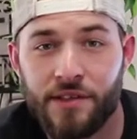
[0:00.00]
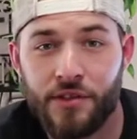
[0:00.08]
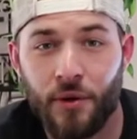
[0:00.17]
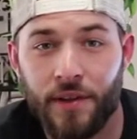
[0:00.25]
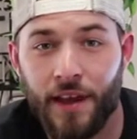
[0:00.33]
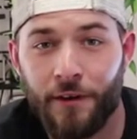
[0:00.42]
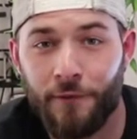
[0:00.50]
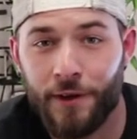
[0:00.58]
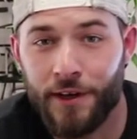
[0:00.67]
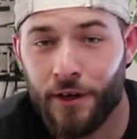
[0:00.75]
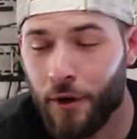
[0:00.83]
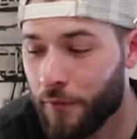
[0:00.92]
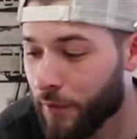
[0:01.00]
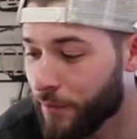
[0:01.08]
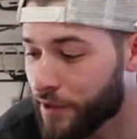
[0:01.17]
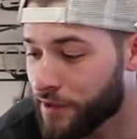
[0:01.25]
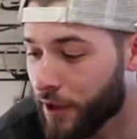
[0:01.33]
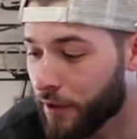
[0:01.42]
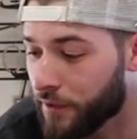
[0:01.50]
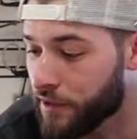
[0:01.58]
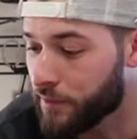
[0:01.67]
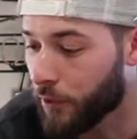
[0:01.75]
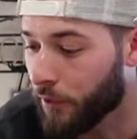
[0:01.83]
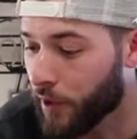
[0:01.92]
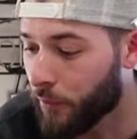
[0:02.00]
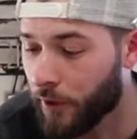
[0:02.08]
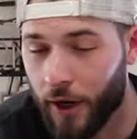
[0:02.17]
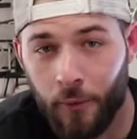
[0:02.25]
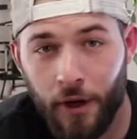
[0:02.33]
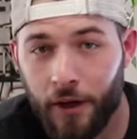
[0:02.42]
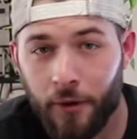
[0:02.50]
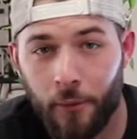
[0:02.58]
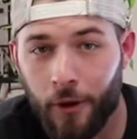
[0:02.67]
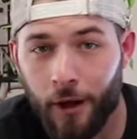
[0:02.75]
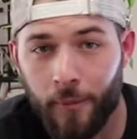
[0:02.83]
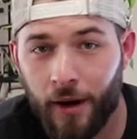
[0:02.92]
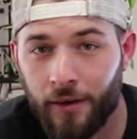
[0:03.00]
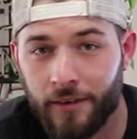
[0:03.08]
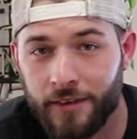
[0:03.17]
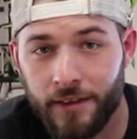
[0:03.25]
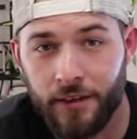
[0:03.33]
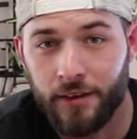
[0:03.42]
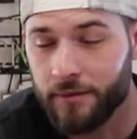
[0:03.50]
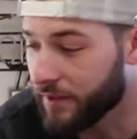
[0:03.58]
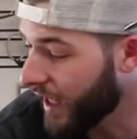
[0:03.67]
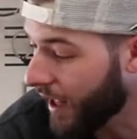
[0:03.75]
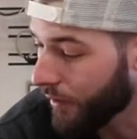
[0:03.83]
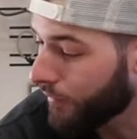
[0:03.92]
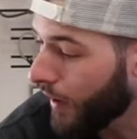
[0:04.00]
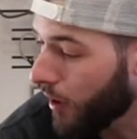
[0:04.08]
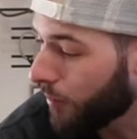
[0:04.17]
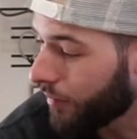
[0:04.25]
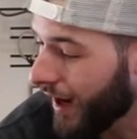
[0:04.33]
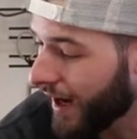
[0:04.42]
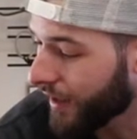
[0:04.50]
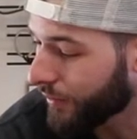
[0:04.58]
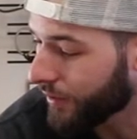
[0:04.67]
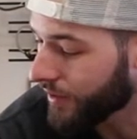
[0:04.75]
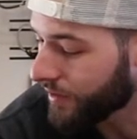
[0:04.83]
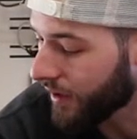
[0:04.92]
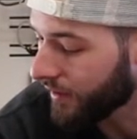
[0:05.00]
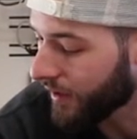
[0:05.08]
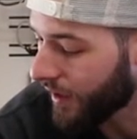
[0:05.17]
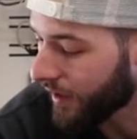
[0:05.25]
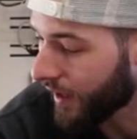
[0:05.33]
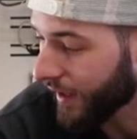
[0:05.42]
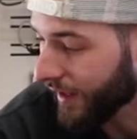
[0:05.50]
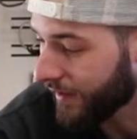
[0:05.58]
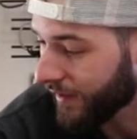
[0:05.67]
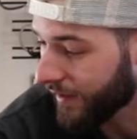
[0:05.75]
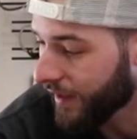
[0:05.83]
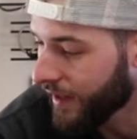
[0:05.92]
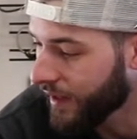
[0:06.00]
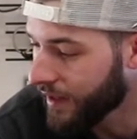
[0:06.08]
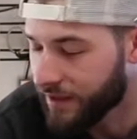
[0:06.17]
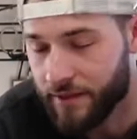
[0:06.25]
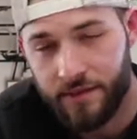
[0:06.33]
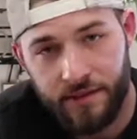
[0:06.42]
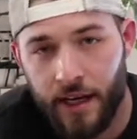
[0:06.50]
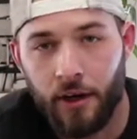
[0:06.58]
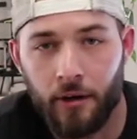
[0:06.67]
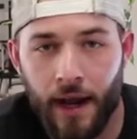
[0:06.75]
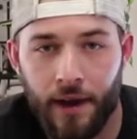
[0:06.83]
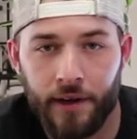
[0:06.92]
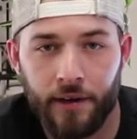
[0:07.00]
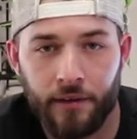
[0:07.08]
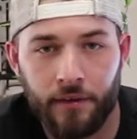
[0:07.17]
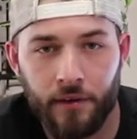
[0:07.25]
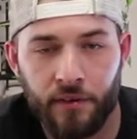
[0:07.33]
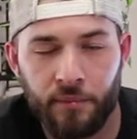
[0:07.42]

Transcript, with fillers: enjoyed that video from the start this morning where I went into Walmart until now the final product where it's all done and I get to stare at it until